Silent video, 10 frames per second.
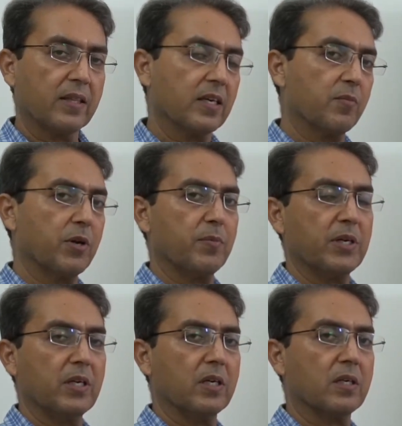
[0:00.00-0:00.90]
There may
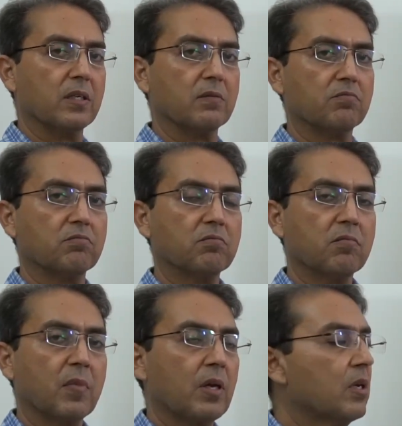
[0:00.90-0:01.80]
be atrial
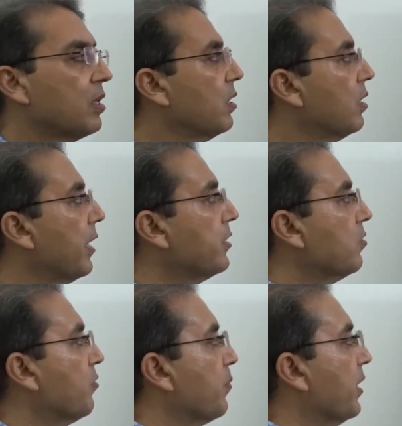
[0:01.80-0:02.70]

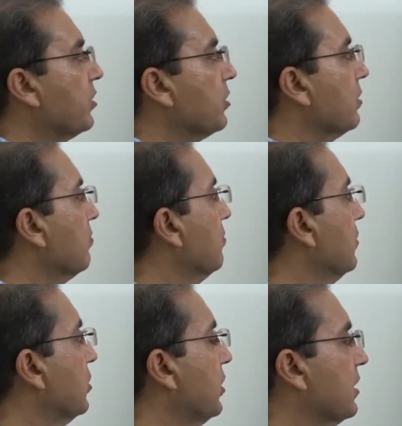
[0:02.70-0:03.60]
fibrillation.
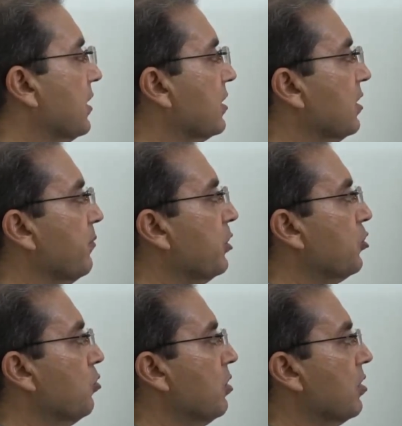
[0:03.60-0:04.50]
The chest X-ray may
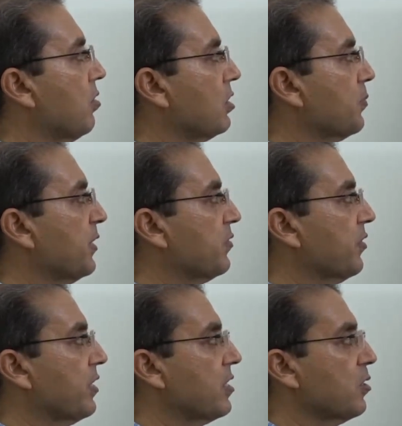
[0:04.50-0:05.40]
show a
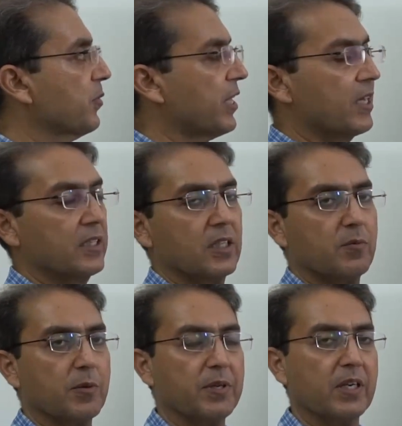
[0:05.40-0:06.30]
non-specific cardiomegaly. There
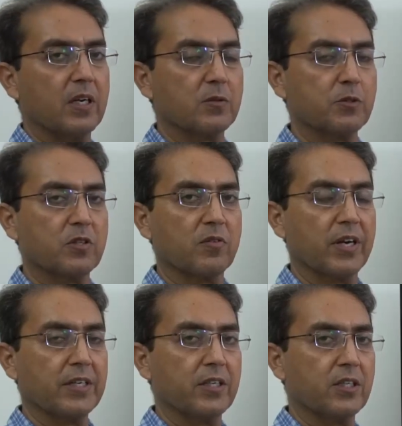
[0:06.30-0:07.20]
may be enlargement of the
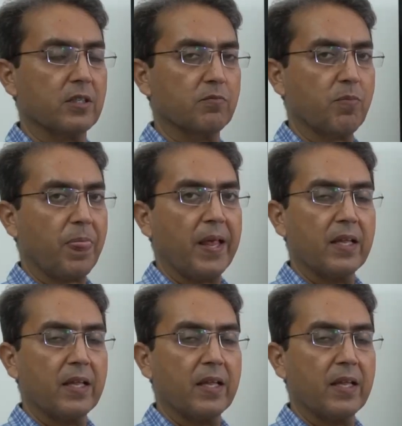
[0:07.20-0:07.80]
right atrium.